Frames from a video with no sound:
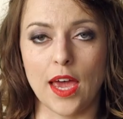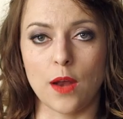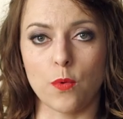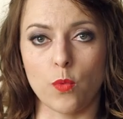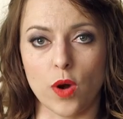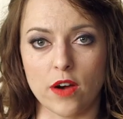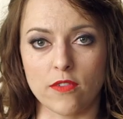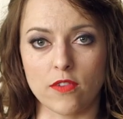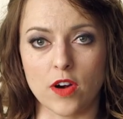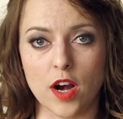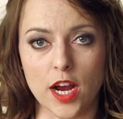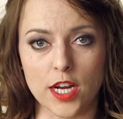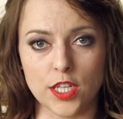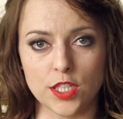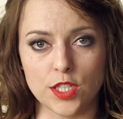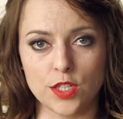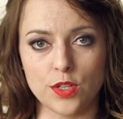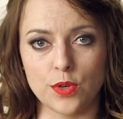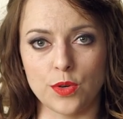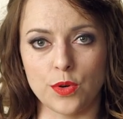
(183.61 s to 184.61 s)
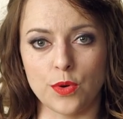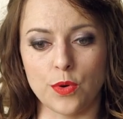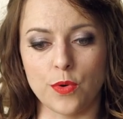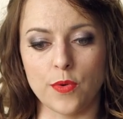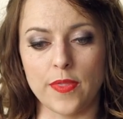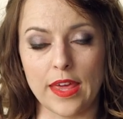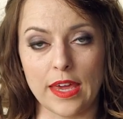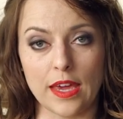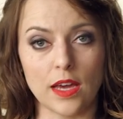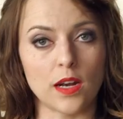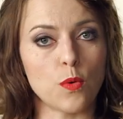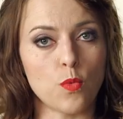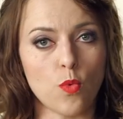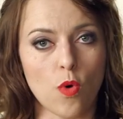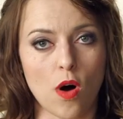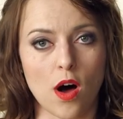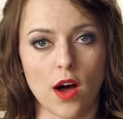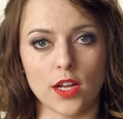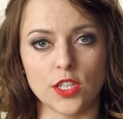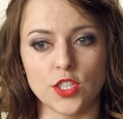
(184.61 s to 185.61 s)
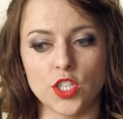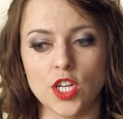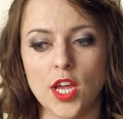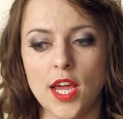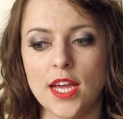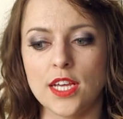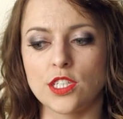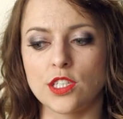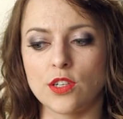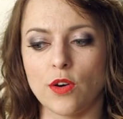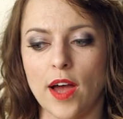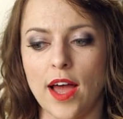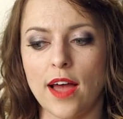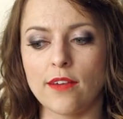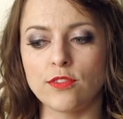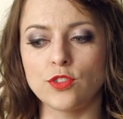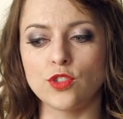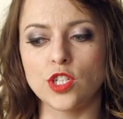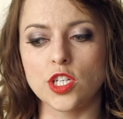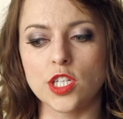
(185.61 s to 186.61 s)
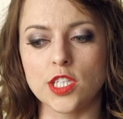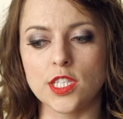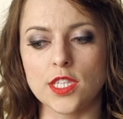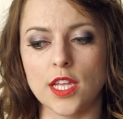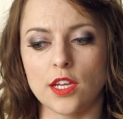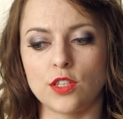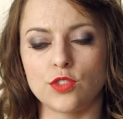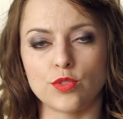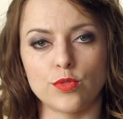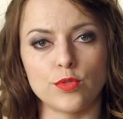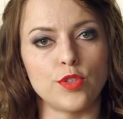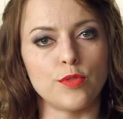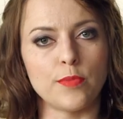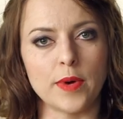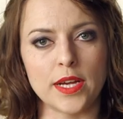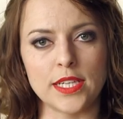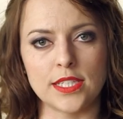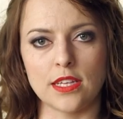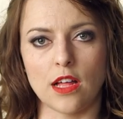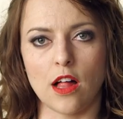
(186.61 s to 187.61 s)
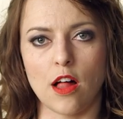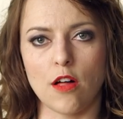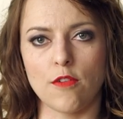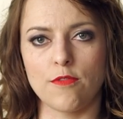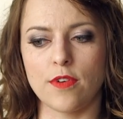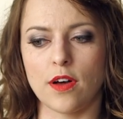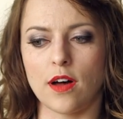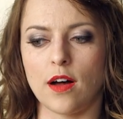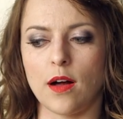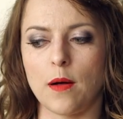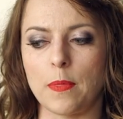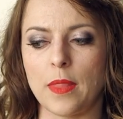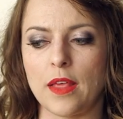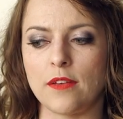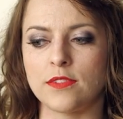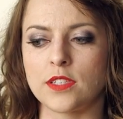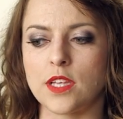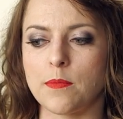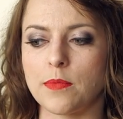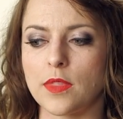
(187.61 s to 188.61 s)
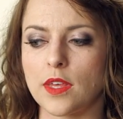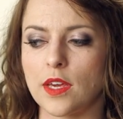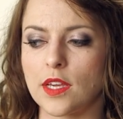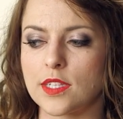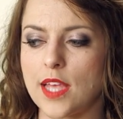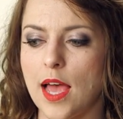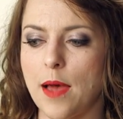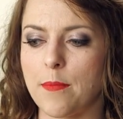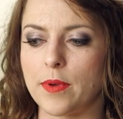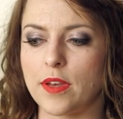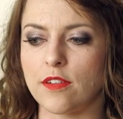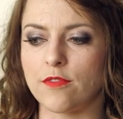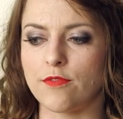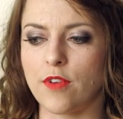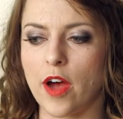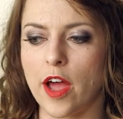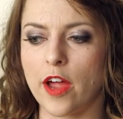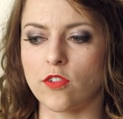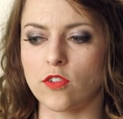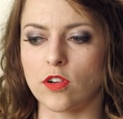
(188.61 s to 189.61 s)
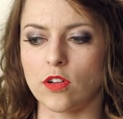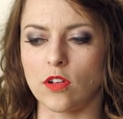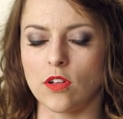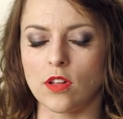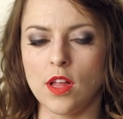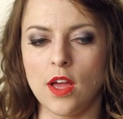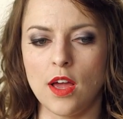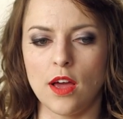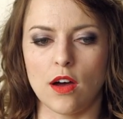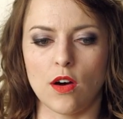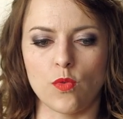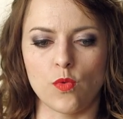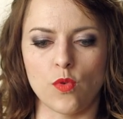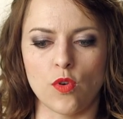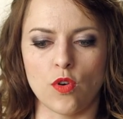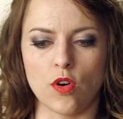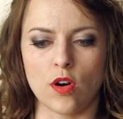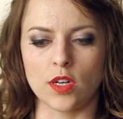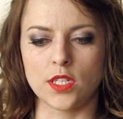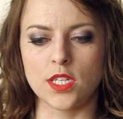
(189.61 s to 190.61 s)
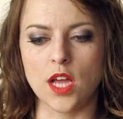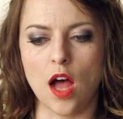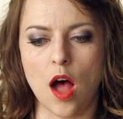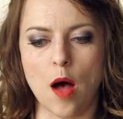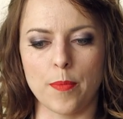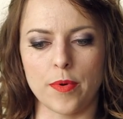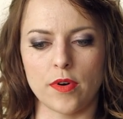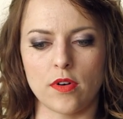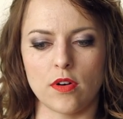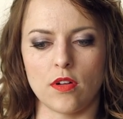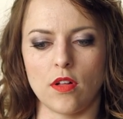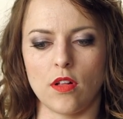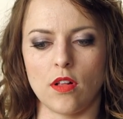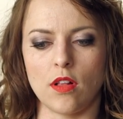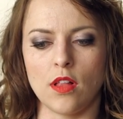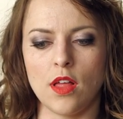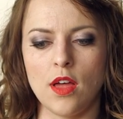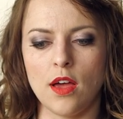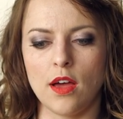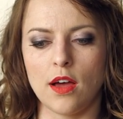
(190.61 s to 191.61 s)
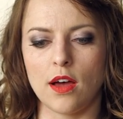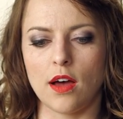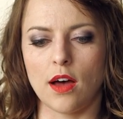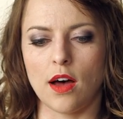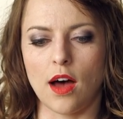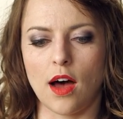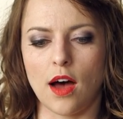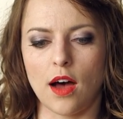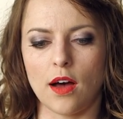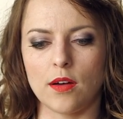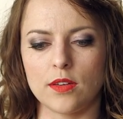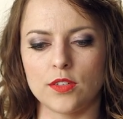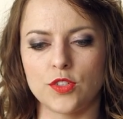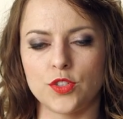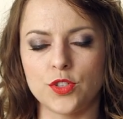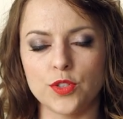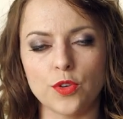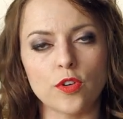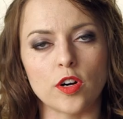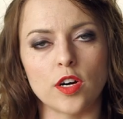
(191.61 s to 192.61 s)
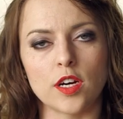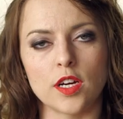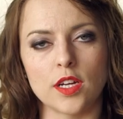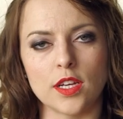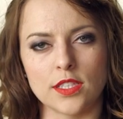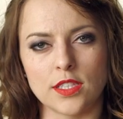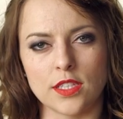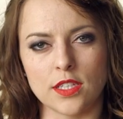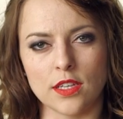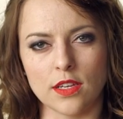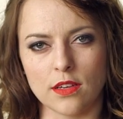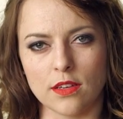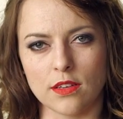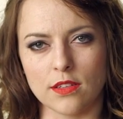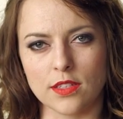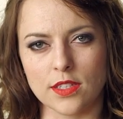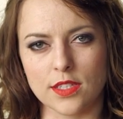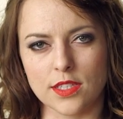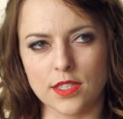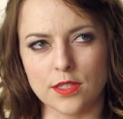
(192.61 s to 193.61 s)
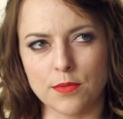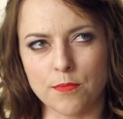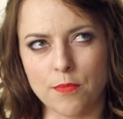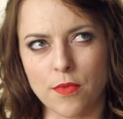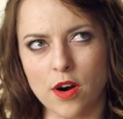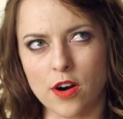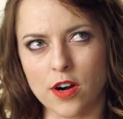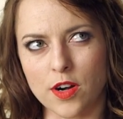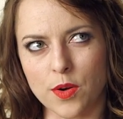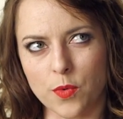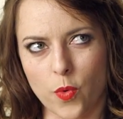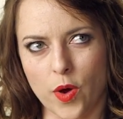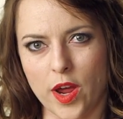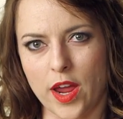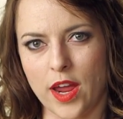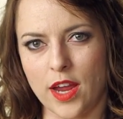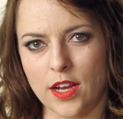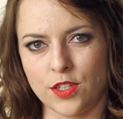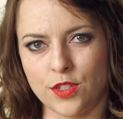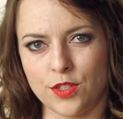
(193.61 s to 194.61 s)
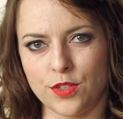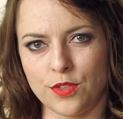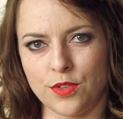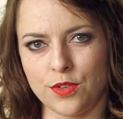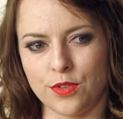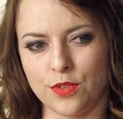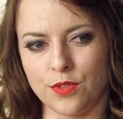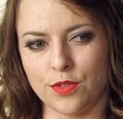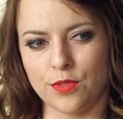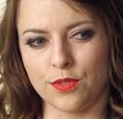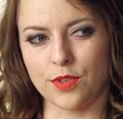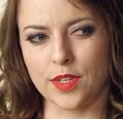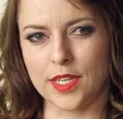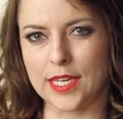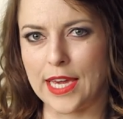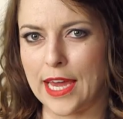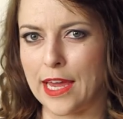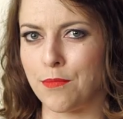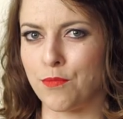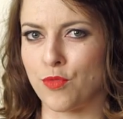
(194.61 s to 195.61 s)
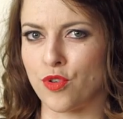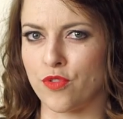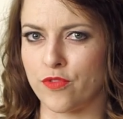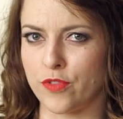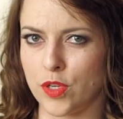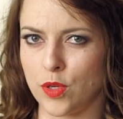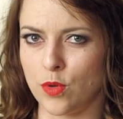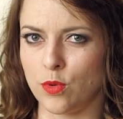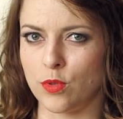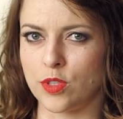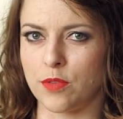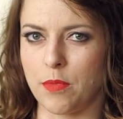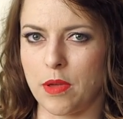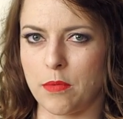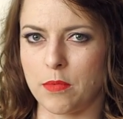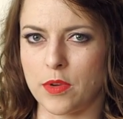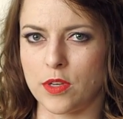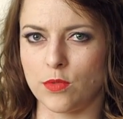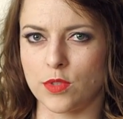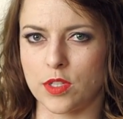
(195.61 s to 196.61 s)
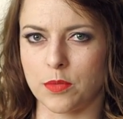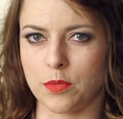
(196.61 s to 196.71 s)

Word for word: And whatever I do, they're gonna watch. So I have to just stay true to myself. Um, if something is happening viral or topical, sure, it's a smart way to gain more views and maybe new